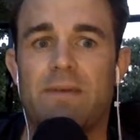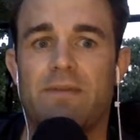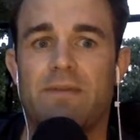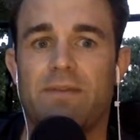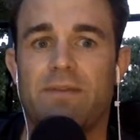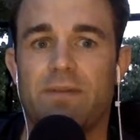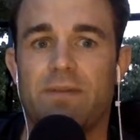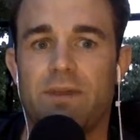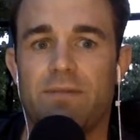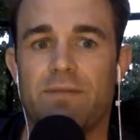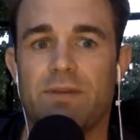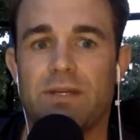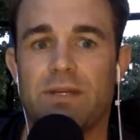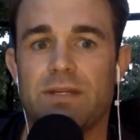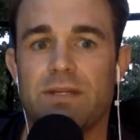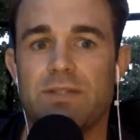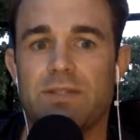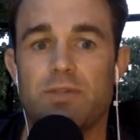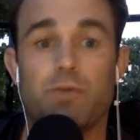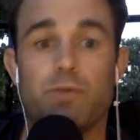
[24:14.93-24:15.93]

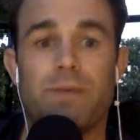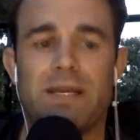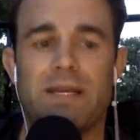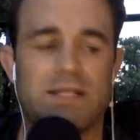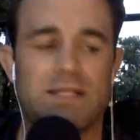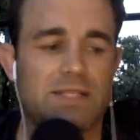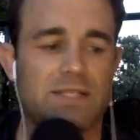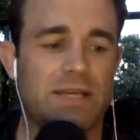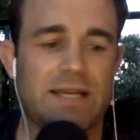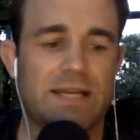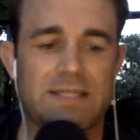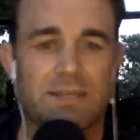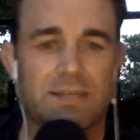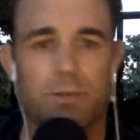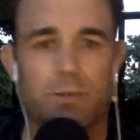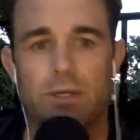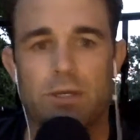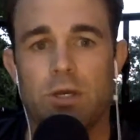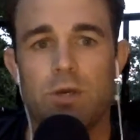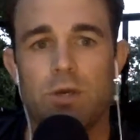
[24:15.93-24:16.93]
every 2 minutes, you got
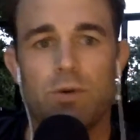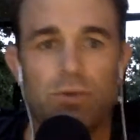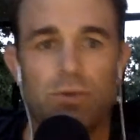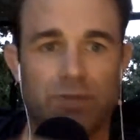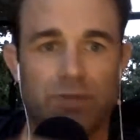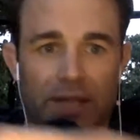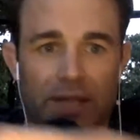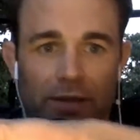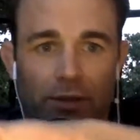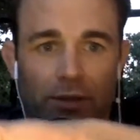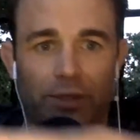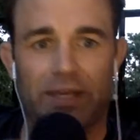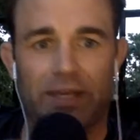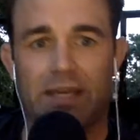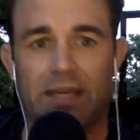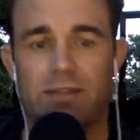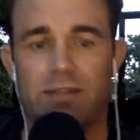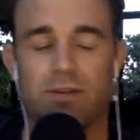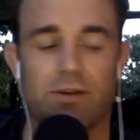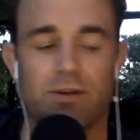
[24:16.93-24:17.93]
someone who's like looking
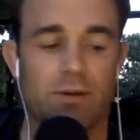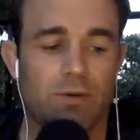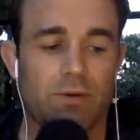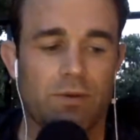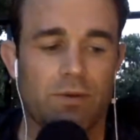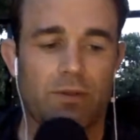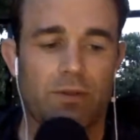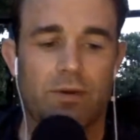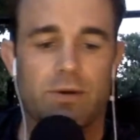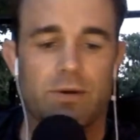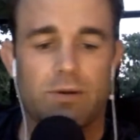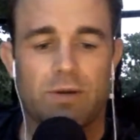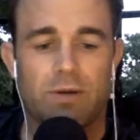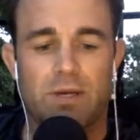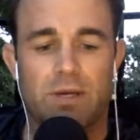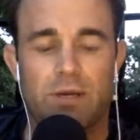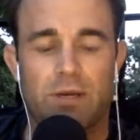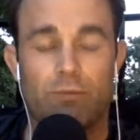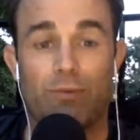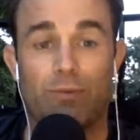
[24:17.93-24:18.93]
at their
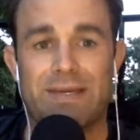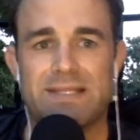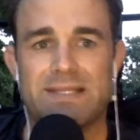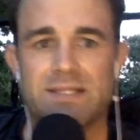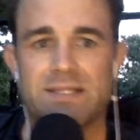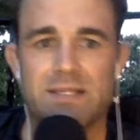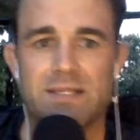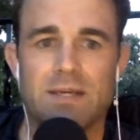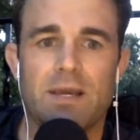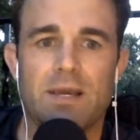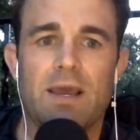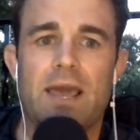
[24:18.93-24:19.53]
wrist.